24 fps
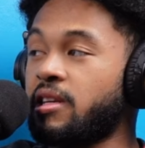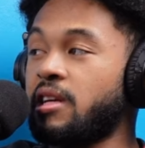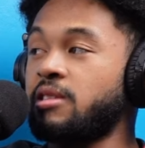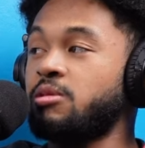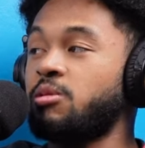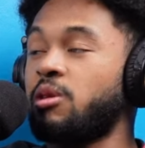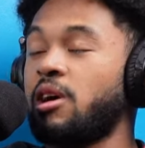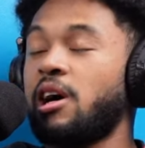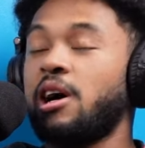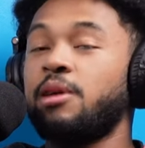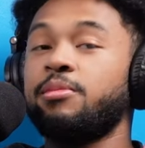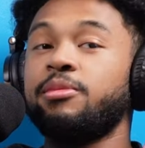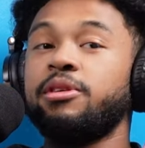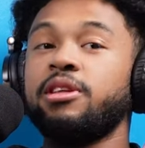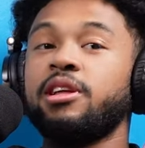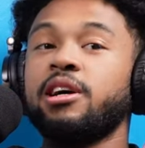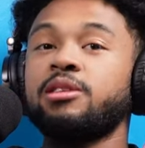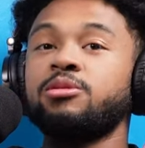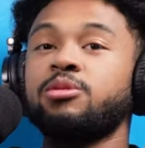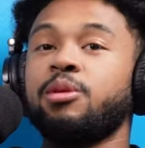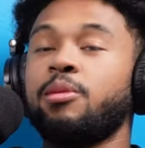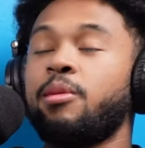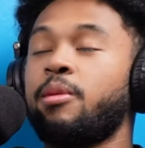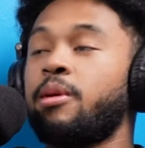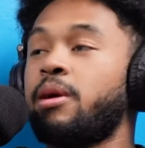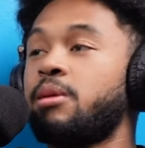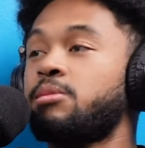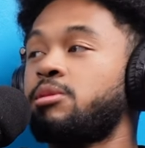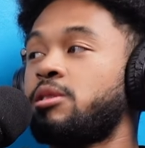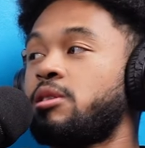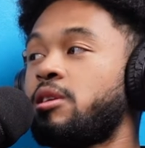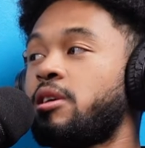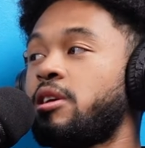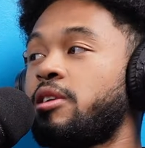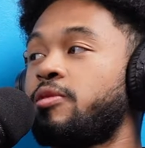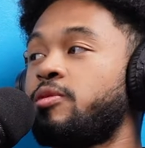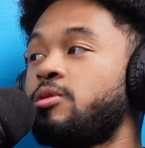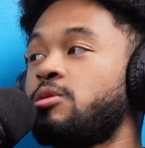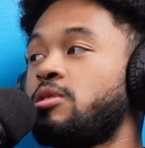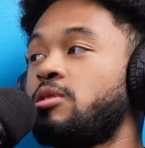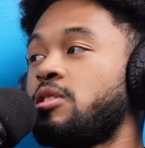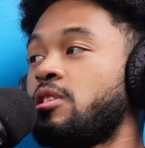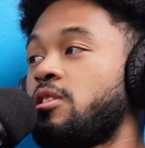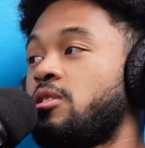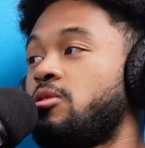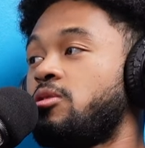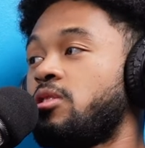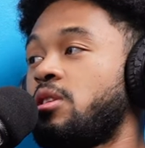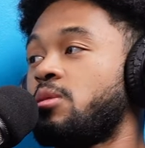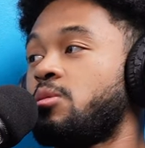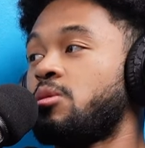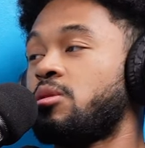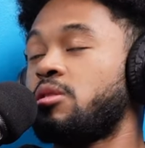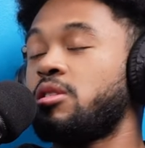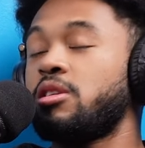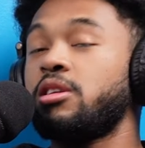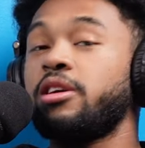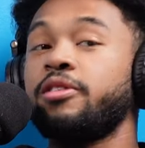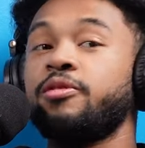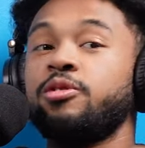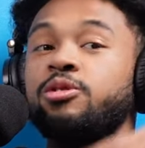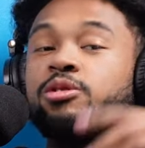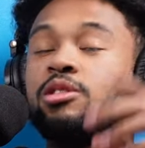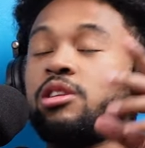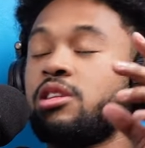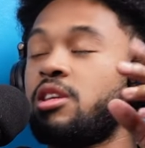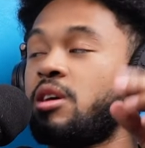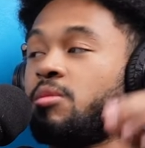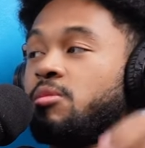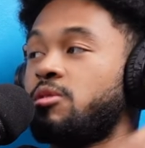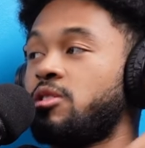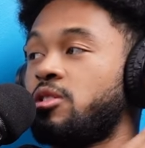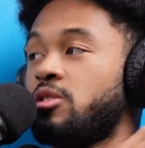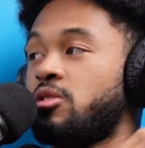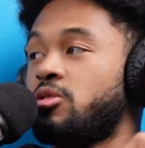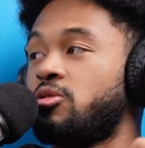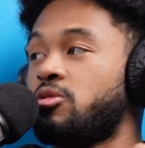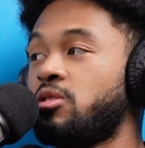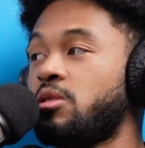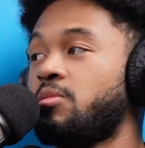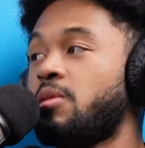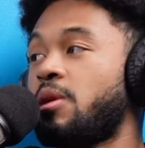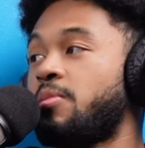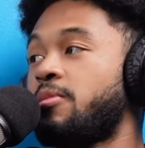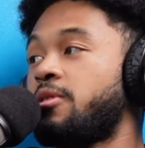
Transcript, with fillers: that's what I be. That's what my mom said. Like if you see dreams, or you, if you see numbers in your dream, that